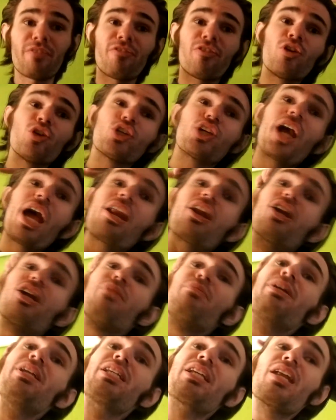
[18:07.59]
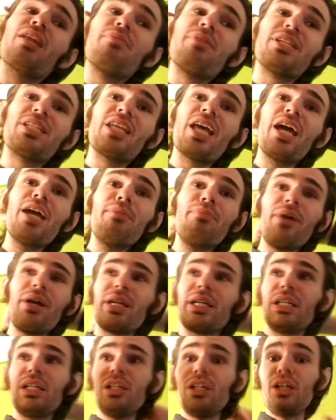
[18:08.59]
future editor me is gonna be saying,
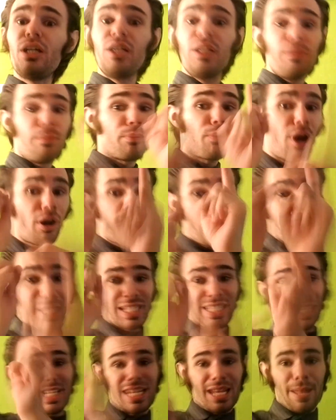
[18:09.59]
but progress.